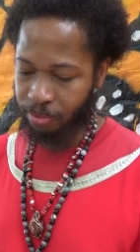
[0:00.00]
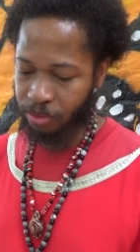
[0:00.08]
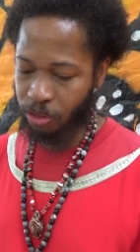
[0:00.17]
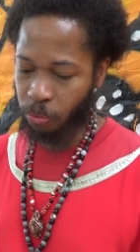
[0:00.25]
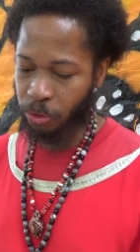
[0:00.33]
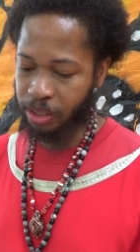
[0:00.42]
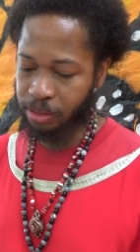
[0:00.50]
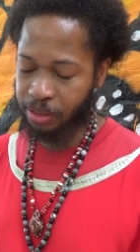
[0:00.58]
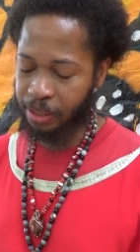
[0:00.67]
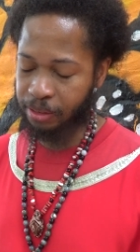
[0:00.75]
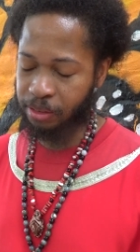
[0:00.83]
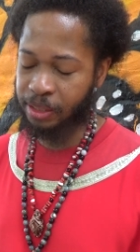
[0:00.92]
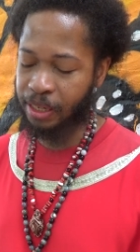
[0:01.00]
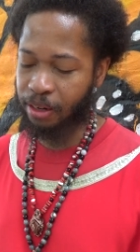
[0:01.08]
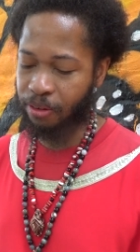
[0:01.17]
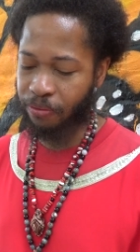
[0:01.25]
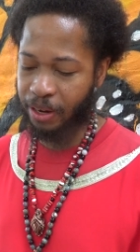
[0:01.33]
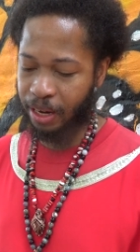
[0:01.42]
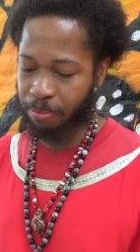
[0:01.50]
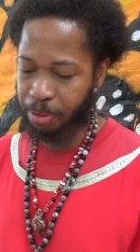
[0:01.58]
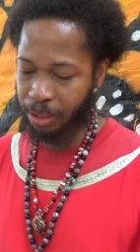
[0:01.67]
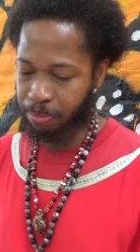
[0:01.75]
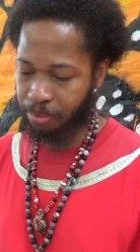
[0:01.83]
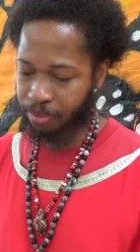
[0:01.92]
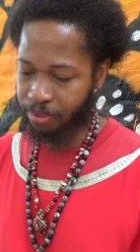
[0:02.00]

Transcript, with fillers: to what t- terrify people,